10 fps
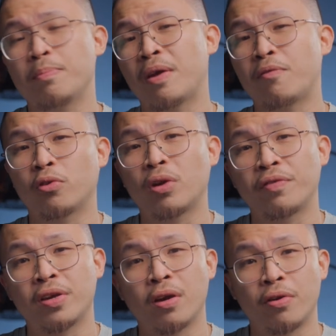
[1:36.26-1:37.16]
my
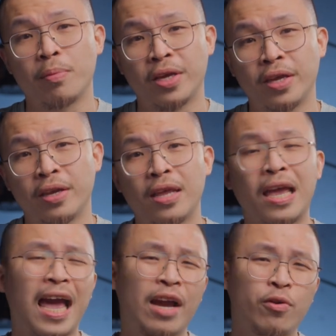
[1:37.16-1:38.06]
photography career began.
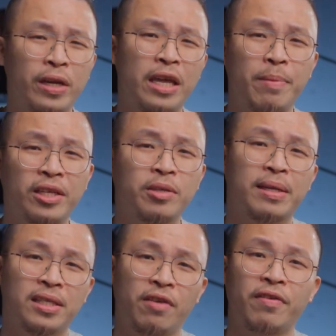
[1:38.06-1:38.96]
I couldn't imagine
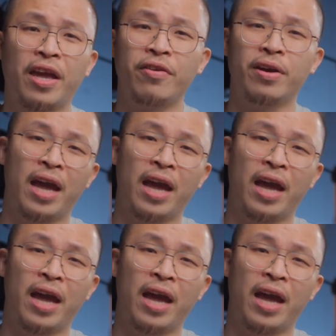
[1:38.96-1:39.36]
myself carrying a